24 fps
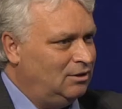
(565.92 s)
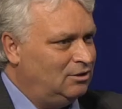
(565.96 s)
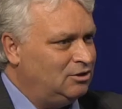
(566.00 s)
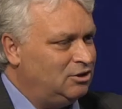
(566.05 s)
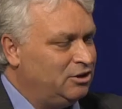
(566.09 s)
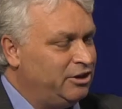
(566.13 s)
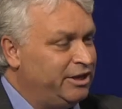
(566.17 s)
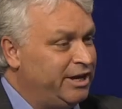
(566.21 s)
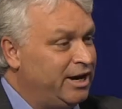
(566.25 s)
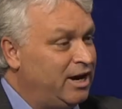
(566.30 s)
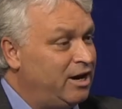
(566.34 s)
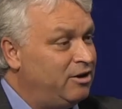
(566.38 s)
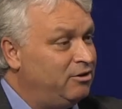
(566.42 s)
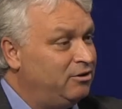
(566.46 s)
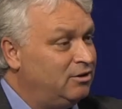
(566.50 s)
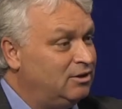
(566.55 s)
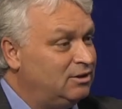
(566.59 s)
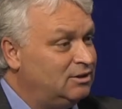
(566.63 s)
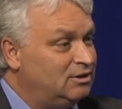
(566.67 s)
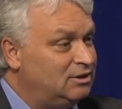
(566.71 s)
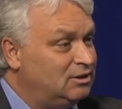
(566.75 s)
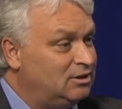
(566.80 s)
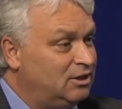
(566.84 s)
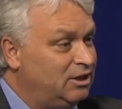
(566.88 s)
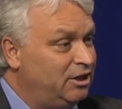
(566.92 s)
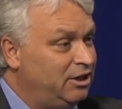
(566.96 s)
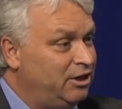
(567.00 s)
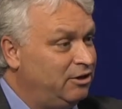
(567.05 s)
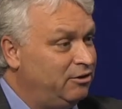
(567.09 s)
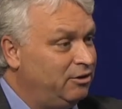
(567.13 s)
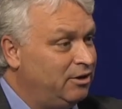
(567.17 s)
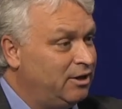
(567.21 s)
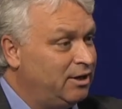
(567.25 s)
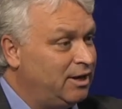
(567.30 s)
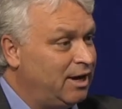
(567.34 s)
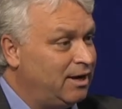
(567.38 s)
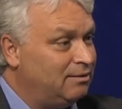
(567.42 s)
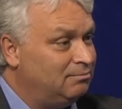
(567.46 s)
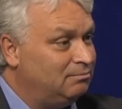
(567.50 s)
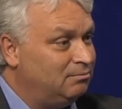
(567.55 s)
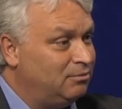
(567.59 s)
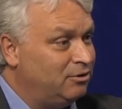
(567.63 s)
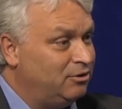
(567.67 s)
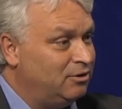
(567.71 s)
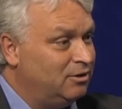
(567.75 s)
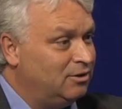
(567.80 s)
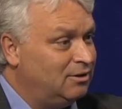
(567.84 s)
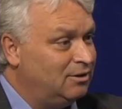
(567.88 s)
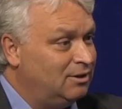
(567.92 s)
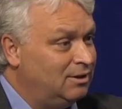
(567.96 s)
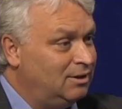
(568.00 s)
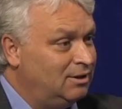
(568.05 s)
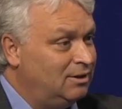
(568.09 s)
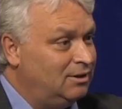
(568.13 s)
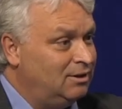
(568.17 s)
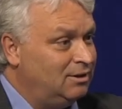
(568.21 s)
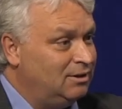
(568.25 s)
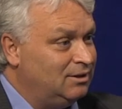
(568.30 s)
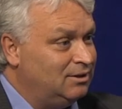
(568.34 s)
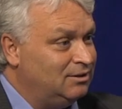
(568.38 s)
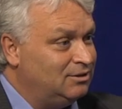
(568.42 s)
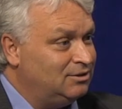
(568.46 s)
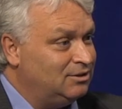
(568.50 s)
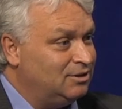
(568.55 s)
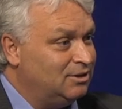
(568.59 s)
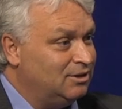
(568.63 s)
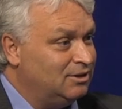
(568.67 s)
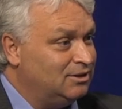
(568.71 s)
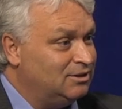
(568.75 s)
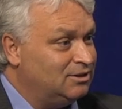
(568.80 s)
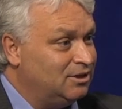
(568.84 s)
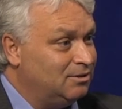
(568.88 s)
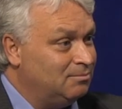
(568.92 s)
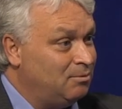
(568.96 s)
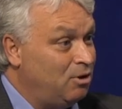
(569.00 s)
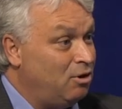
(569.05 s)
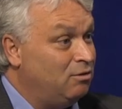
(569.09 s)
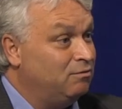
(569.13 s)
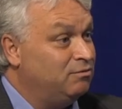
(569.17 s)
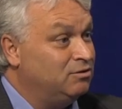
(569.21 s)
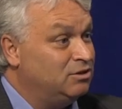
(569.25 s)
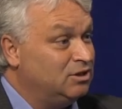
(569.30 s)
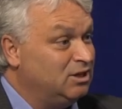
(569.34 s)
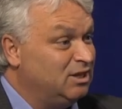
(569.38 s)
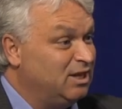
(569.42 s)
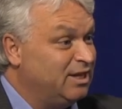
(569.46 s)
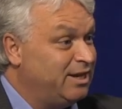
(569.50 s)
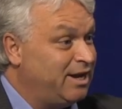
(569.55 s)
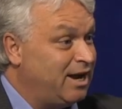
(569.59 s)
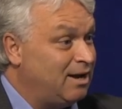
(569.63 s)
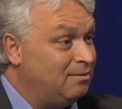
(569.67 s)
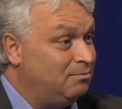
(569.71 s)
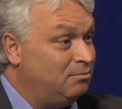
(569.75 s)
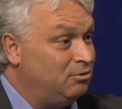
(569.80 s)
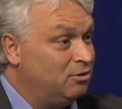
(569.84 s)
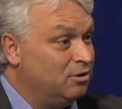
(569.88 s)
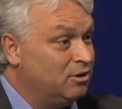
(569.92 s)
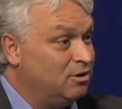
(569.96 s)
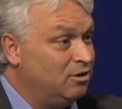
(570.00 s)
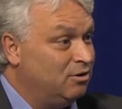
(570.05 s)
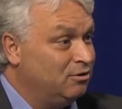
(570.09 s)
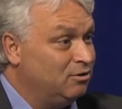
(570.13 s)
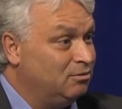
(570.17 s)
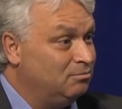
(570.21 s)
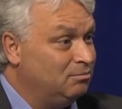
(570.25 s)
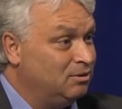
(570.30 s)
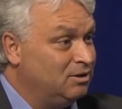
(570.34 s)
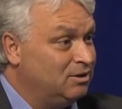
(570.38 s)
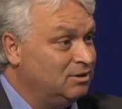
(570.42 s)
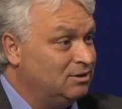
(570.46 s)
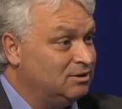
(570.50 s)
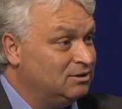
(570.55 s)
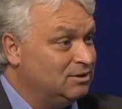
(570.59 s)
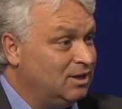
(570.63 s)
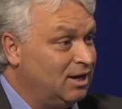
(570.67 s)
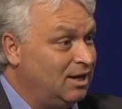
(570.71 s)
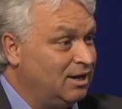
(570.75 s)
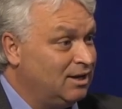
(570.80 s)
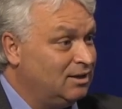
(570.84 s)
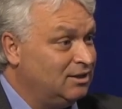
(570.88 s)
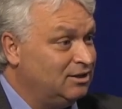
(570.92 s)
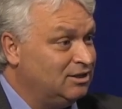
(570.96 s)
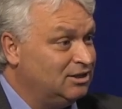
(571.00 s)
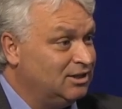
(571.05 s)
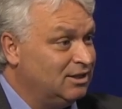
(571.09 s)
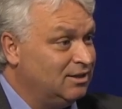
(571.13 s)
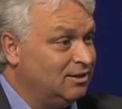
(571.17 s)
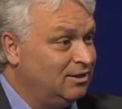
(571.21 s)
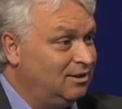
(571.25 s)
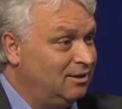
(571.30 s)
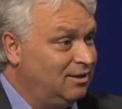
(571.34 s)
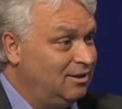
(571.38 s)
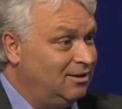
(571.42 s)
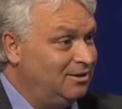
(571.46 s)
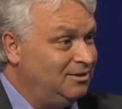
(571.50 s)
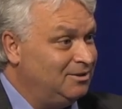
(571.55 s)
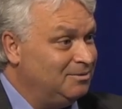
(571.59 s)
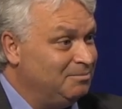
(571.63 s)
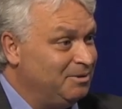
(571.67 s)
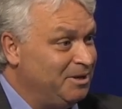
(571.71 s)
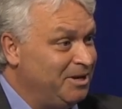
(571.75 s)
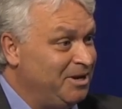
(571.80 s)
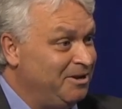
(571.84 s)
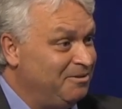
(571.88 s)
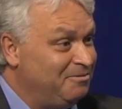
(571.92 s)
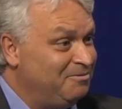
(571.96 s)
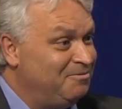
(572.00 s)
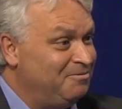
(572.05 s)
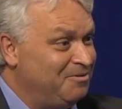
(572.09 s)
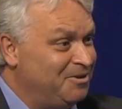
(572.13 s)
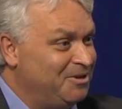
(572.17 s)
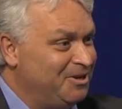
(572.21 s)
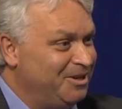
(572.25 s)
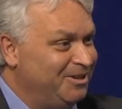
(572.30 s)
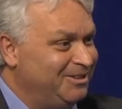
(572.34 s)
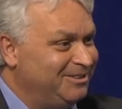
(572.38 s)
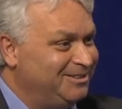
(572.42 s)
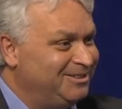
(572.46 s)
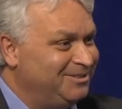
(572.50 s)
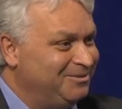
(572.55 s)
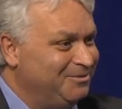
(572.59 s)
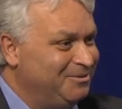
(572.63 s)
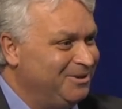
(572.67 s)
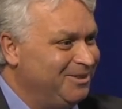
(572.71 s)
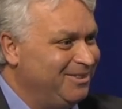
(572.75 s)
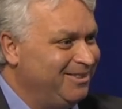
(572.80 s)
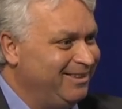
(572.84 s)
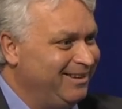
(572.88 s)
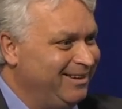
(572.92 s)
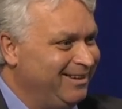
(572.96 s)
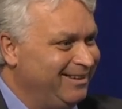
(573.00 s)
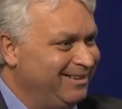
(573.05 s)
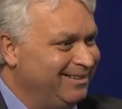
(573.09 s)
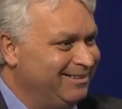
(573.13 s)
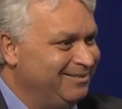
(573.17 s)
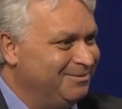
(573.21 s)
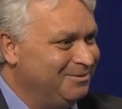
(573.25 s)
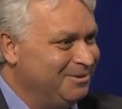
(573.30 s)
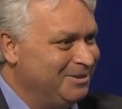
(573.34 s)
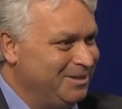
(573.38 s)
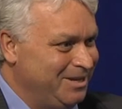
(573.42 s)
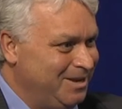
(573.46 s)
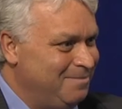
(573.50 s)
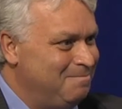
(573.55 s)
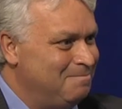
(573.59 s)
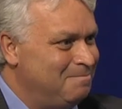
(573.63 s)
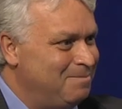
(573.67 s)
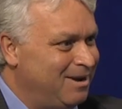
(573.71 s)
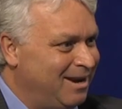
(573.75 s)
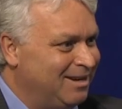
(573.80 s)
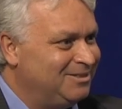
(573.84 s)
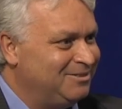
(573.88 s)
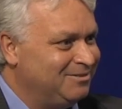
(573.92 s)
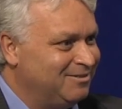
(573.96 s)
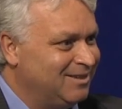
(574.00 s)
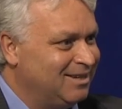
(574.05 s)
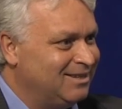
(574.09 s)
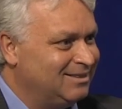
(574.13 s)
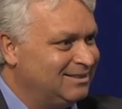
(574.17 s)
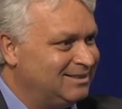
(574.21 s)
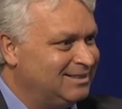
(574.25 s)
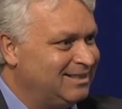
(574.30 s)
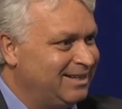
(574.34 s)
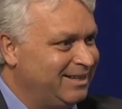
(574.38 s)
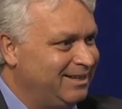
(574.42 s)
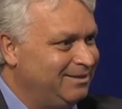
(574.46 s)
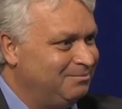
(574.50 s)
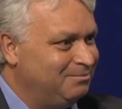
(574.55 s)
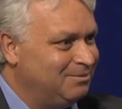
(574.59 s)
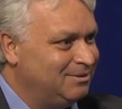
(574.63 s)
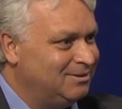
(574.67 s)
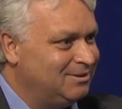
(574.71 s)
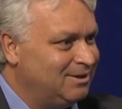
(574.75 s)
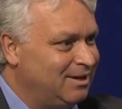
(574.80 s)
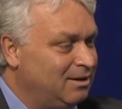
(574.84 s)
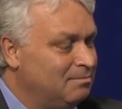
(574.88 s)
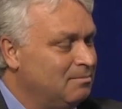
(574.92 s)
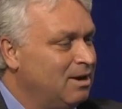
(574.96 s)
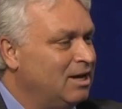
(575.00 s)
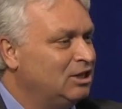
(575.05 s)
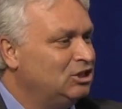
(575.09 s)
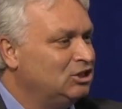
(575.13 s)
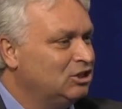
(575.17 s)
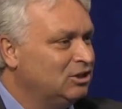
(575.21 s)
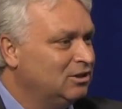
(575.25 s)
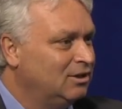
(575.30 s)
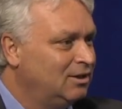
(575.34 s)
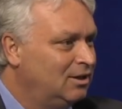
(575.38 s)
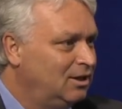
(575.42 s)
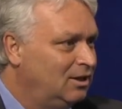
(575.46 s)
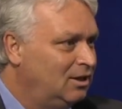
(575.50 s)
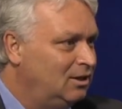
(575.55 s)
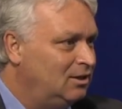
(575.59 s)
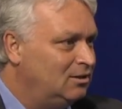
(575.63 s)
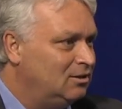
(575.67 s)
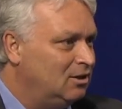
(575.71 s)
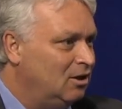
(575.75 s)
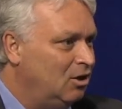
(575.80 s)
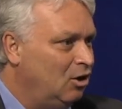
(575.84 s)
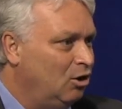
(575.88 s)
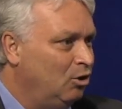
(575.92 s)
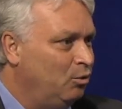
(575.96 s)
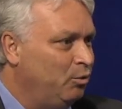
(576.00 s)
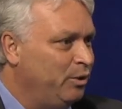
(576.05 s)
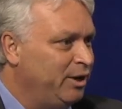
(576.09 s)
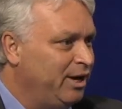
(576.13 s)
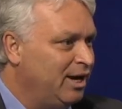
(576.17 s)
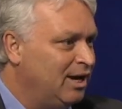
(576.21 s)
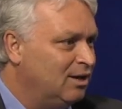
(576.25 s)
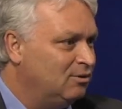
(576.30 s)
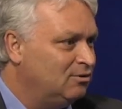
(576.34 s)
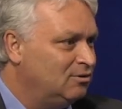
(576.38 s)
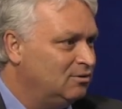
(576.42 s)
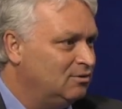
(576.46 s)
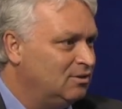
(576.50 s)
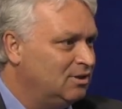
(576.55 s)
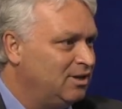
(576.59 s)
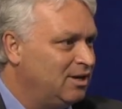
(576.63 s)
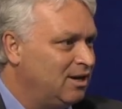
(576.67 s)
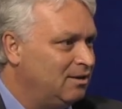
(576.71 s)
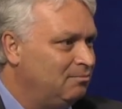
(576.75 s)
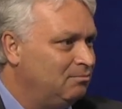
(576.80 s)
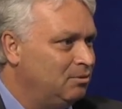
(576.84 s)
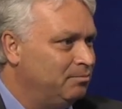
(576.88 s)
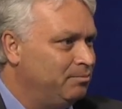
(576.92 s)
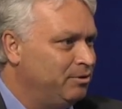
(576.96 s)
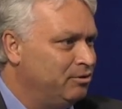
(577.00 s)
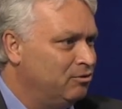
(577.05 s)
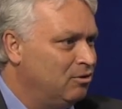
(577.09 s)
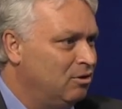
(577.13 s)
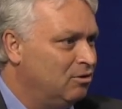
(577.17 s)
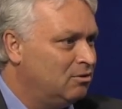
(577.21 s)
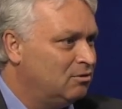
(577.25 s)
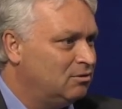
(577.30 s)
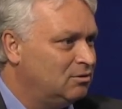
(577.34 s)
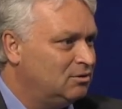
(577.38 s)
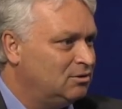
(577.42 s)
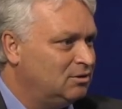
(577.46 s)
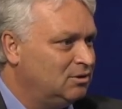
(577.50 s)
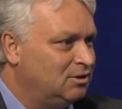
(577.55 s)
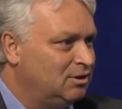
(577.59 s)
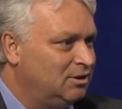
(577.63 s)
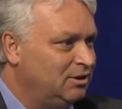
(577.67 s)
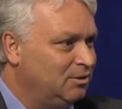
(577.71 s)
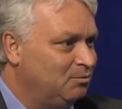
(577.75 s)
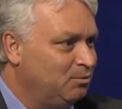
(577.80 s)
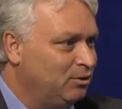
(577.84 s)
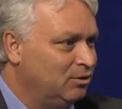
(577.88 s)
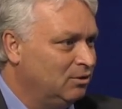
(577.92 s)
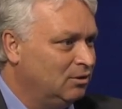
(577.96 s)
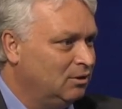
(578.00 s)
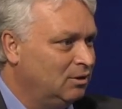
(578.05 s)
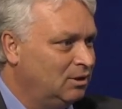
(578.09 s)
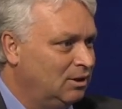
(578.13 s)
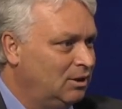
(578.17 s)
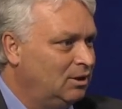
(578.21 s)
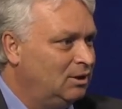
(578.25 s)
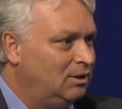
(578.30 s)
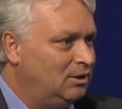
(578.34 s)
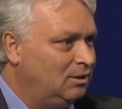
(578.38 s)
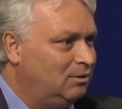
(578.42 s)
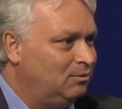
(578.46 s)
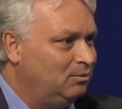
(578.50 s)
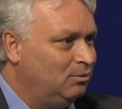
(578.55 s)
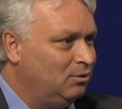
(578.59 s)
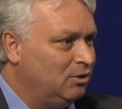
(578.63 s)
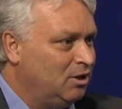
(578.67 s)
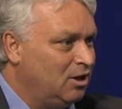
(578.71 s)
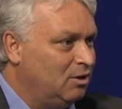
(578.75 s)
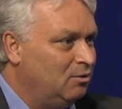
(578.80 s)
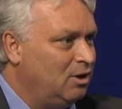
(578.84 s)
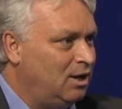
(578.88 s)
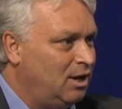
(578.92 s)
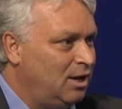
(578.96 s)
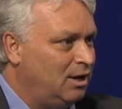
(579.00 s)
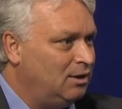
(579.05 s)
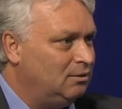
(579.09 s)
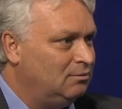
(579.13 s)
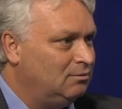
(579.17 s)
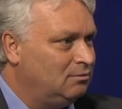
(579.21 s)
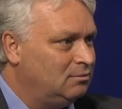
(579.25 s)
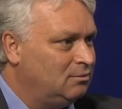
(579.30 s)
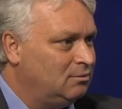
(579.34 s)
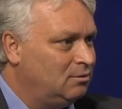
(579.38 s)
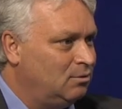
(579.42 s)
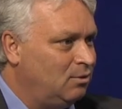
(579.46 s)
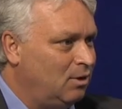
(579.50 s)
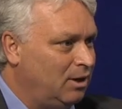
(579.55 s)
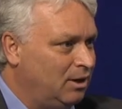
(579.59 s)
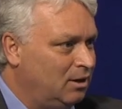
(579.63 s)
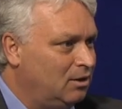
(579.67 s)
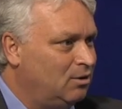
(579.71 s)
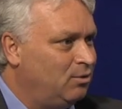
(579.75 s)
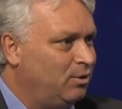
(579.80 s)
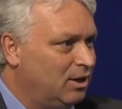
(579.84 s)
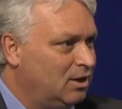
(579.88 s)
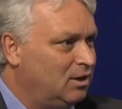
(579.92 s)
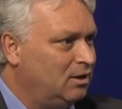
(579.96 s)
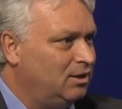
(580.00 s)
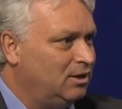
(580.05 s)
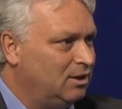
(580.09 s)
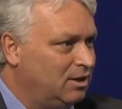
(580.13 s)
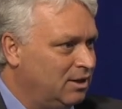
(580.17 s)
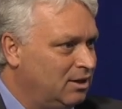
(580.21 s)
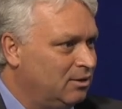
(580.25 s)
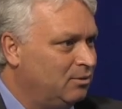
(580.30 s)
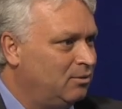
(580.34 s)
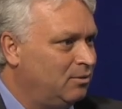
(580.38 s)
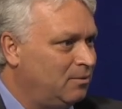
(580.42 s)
So the irony sitting here in Canberra is that obviously the Canberra economy is likely to be hit first with the impact of that statement. I imagine the hollowing out of the Canberra bureaucracy will go ahead quite quickly now.